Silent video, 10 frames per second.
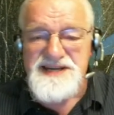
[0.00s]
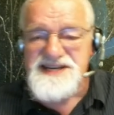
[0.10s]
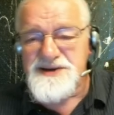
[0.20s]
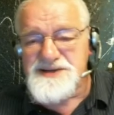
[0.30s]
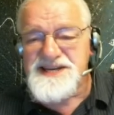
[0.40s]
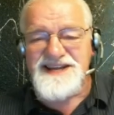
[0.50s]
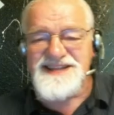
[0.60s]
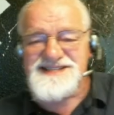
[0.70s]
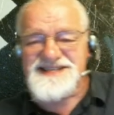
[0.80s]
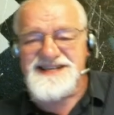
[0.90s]
misusing
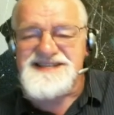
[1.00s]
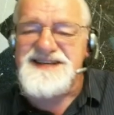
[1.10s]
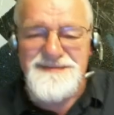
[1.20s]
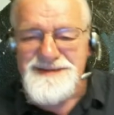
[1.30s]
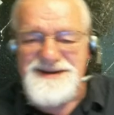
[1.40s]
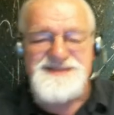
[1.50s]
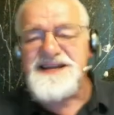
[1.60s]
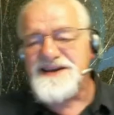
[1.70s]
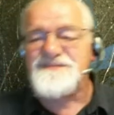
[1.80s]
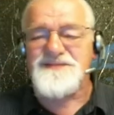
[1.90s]
the system,
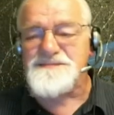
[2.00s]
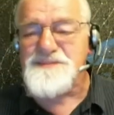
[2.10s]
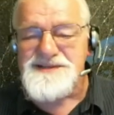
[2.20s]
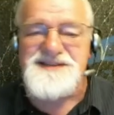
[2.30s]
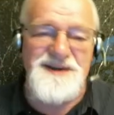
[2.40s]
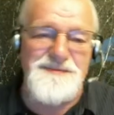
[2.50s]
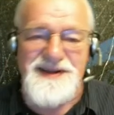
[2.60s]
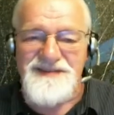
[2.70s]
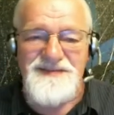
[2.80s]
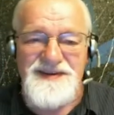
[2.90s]
using it for personal
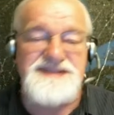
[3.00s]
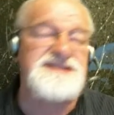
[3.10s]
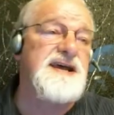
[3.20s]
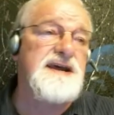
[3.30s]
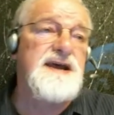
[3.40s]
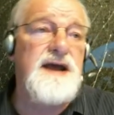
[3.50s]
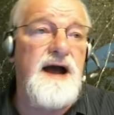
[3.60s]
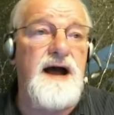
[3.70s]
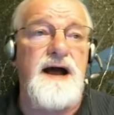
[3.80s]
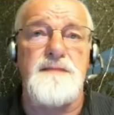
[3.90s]
benefits.
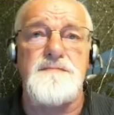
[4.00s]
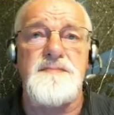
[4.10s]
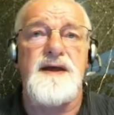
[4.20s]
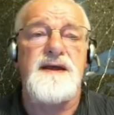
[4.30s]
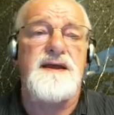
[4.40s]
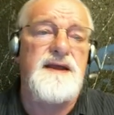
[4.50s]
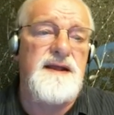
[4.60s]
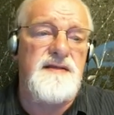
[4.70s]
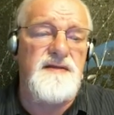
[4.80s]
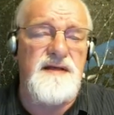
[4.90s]
Um,
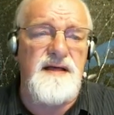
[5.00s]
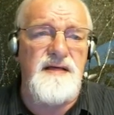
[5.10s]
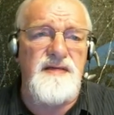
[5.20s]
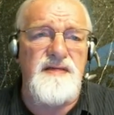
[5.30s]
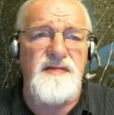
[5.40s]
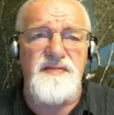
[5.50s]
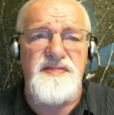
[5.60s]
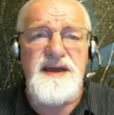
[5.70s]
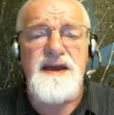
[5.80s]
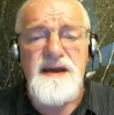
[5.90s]

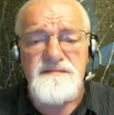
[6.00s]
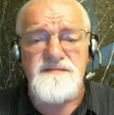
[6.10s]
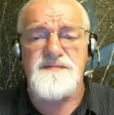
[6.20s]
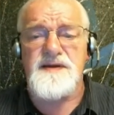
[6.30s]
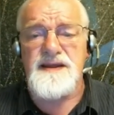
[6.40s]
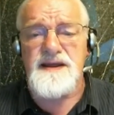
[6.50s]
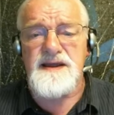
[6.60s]
they have